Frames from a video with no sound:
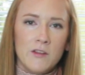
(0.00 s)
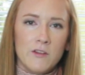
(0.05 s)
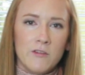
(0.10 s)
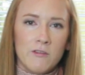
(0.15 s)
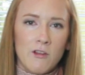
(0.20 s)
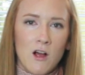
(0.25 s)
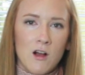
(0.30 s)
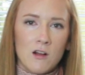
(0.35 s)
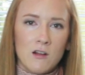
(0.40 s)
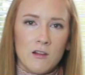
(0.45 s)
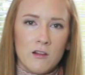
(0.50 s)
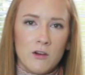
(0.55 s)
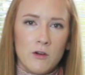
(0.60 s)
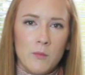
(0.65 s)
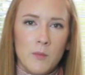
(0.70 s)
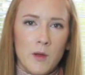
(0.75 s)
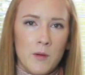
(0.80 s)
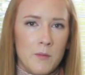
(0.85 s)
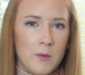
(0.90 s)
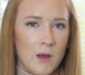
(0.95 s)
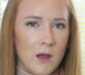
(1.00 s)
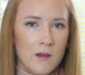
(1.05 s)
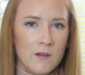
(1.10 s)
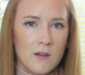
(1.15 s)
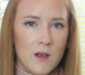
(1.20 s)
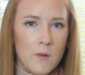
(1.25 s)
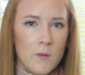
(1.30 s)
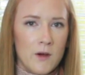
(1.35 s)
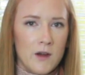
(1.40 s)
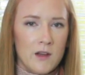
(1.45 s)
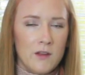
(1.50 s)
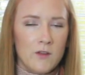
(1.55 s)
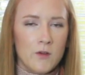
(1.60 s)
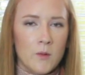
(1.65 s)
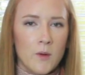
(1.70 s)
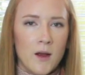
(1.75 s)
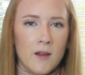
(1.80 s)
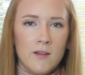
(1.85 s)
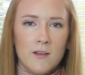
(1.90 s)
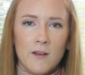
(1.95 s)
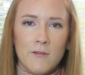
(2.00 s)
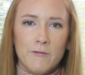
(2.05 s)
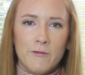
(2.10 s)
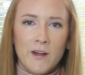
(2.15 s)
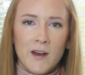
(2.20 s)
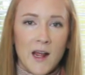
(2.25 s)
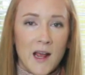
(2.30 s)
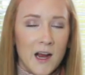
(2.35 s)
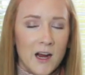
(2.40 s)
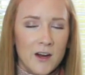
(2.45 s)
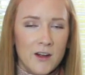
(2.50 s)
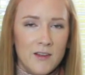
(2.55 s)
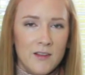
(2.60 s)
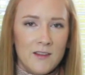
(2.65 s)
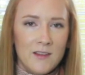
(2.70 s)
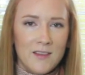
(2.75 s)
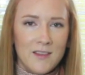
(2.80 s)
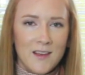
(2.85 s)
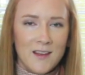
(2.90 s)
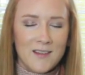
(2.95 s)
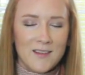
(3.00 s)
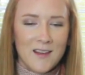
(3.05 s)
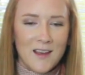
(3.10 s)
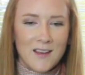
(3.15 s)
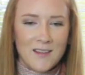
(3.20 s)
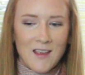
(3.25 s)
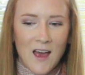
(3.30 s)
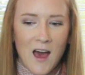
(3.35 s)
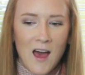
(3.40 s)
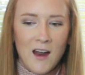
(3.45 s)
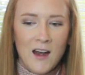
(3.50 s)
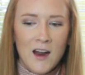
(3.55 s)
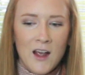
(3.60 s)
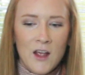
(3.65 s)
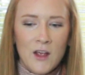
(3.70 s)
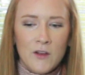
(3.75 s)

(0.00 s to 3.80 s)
to vlog a little bit because I wanted to run some fun errands and things like that.